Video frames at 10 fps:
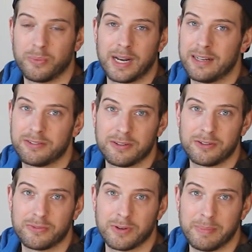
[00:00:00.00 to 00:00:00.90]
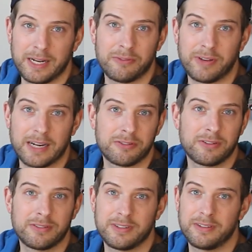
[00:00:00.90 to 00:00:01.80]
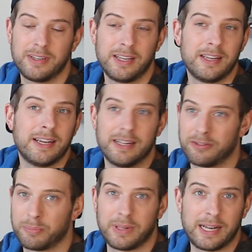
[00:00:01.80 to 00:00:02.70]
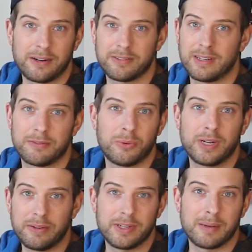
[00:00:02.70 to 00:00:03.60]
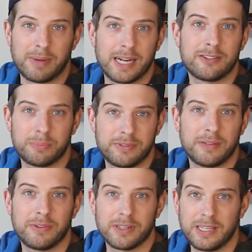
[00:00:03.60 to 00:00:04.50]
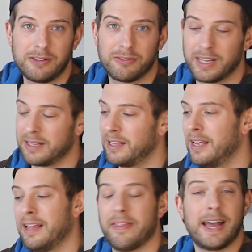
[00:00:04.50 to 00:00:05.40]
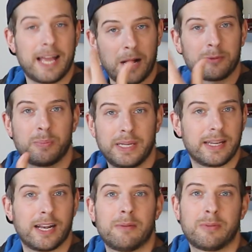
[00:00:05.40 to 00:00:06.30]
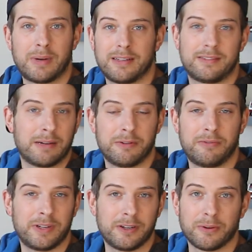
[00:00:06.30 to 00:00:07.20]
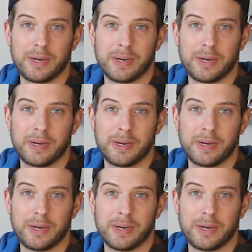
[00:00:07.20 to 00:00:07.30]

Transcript: When I searched for manufacturers and suppliers and everyone, even in my specific niche, like that helped me get up to my 7-figure